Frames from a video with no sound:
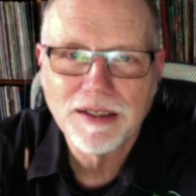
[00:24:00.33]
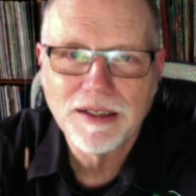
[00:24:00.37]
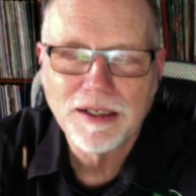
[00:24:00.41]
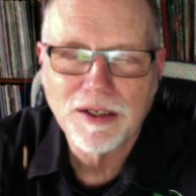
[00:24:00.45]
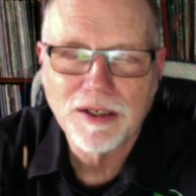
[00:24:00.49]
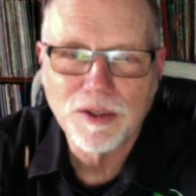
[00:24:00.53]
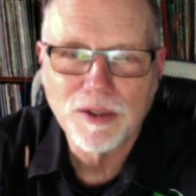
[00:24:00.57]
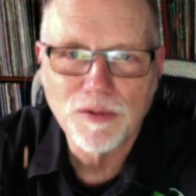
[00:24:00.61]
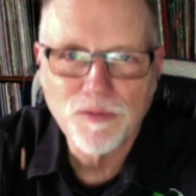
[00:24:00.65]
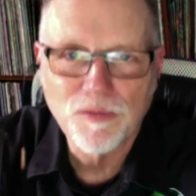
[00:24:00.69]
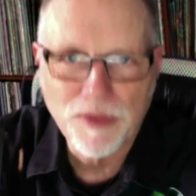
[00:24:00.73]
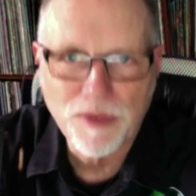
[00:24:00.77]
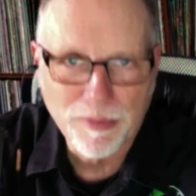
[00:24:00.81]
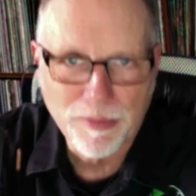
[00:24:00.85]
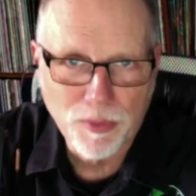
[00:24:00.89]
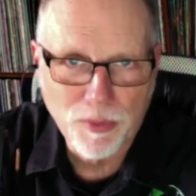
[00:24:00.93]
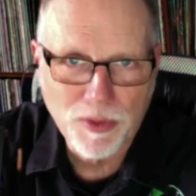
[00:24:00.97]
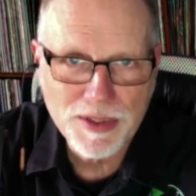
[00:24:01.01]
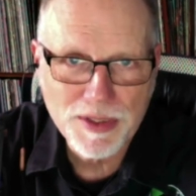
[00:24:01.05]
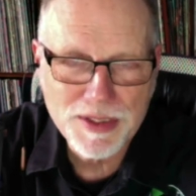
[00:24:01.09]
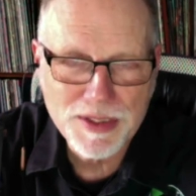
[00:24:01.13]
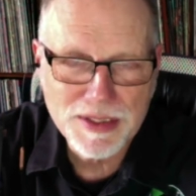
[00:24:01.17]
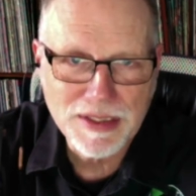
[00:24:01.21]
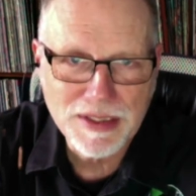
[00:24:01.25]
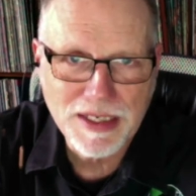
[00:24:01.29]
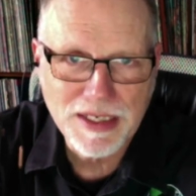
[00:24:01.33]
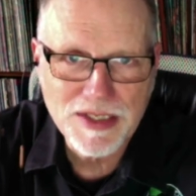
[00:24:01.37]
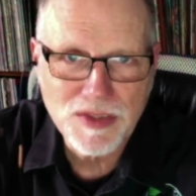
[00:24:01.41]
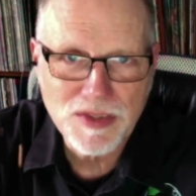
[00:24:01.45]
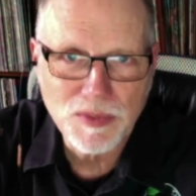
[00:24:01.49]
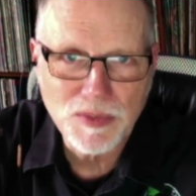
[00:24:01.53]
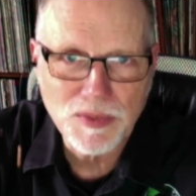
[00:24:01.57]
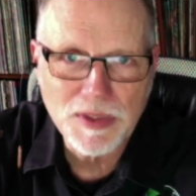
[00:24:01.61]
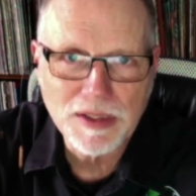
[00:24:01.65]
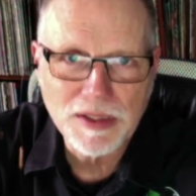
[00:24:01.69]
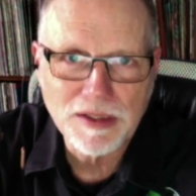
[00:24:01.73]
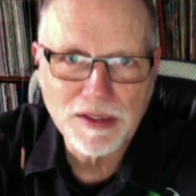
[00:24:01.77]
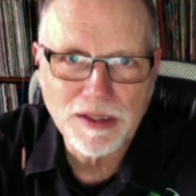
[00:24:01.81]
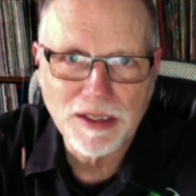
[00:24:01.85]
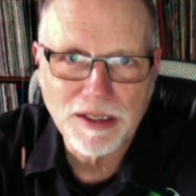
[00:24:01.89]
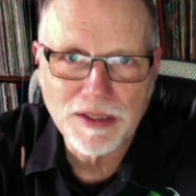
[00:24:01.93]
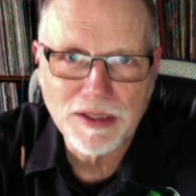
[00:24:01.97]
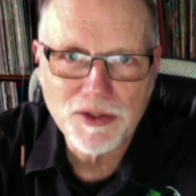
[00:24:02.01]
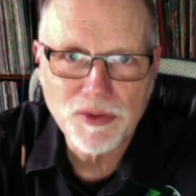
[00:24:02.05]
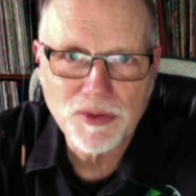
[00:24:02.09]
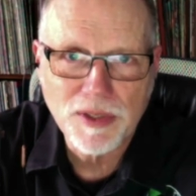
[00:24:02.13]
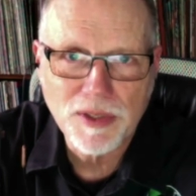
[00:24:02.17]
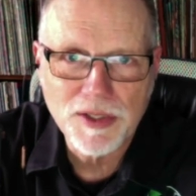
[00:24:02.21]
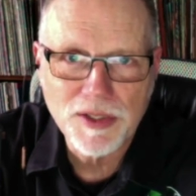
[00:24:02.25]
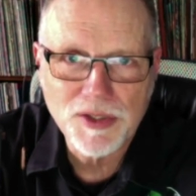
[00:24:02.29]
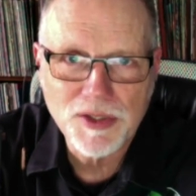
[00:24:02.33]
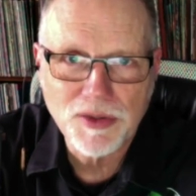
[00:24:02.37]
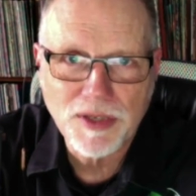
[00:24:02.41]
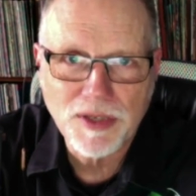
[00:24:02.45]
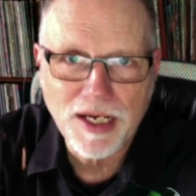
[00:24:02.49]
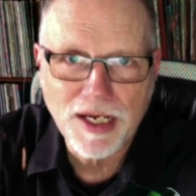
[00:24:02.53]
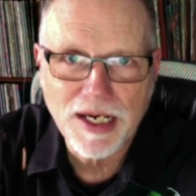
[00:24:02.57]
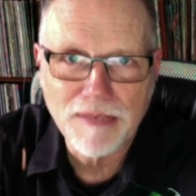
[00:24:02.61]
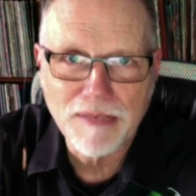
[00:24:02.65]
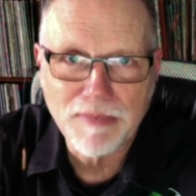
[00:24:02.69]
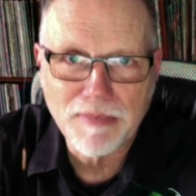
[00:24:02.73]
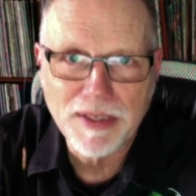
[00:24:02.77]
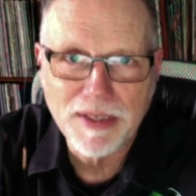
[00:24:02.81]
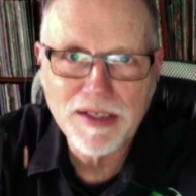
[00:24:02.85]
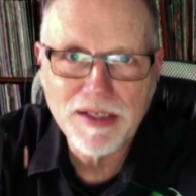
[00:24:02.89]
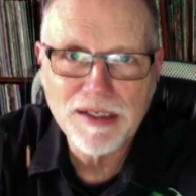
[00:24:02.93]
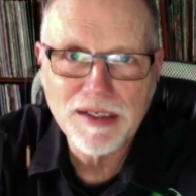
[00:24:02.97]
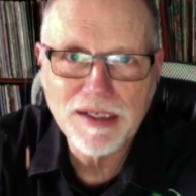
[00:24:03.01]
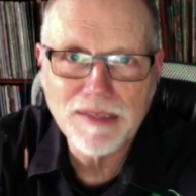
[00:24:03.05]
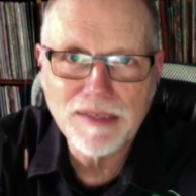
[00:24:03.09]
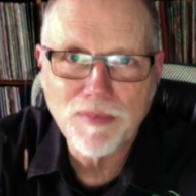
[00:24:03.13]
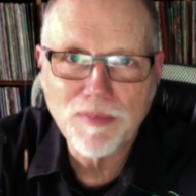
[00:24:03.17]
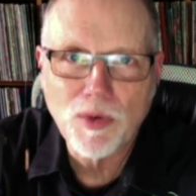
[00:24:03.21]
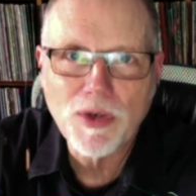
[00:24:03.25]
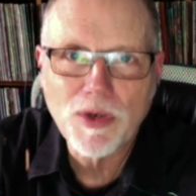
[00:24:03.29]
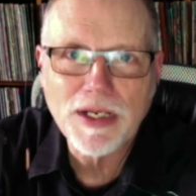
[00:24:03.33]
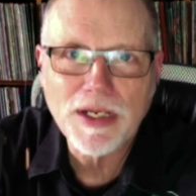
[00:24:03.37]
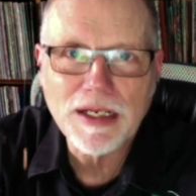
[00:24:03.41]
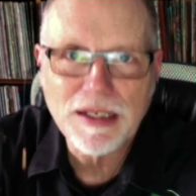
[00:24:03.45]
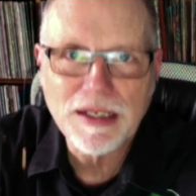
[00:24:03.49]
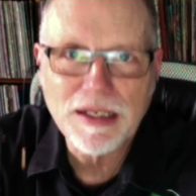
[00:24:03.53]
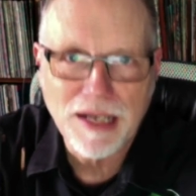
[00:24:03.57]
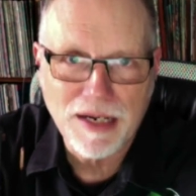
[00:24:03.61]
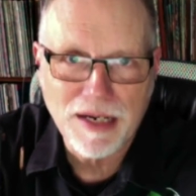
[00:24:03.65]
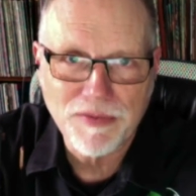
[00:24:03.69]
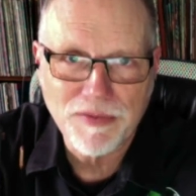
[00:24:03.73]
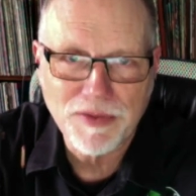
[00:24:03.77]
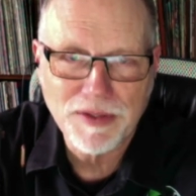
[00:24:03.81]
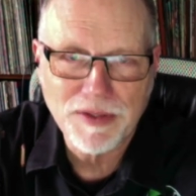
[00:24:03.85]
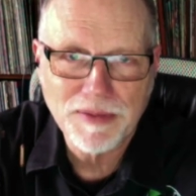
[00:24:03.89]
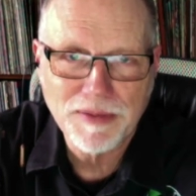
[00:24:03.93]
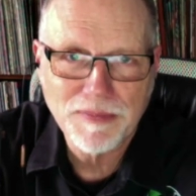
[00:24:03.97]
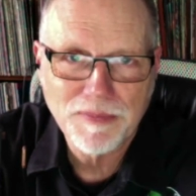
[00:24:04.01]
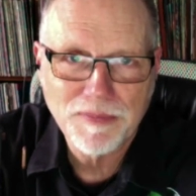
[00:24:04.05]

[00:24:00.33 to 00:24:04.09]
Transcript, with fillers: a good February. See you next week on Trade Show Guy Monday Morning Coffee.